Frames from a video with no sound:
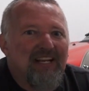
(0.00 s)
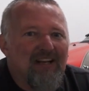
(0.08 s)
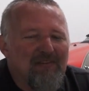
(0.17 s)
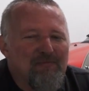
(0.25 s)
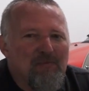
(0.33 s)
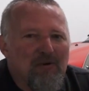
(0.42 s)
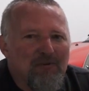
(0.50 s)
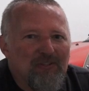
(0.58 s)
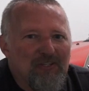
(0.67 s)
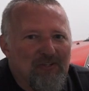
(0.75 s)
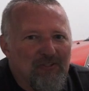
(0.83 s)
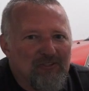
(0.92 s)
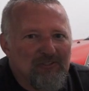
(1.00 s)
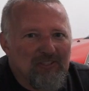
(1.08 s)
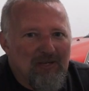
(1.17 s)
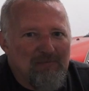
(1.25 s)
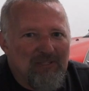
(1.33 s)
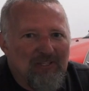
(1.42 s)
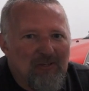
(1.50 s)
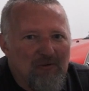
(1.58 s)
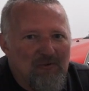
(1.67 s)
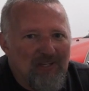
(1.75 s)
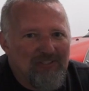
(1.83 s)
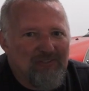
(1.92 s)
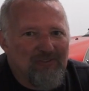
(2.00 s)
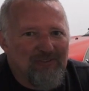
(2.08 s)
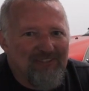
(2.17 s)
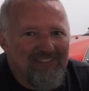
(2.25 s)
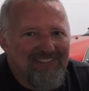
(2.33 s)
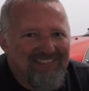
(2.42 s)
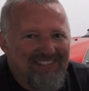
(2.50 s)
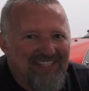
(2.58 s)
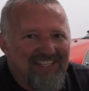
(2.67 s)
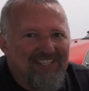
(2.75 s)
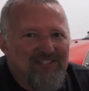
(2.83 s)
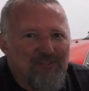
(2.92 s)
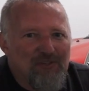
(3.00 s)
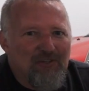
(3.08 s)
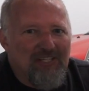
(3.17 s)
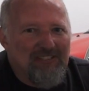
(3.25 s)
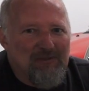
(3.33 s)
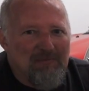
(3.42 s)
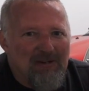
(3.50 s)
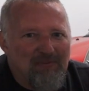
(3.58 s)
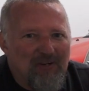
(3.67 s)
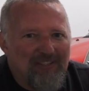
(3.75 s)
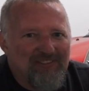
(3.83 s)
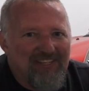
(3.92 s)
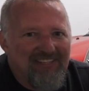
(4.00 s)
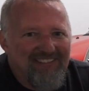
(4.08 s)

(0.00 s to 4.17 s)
I have more videos coming your way soon. See you later, my friend.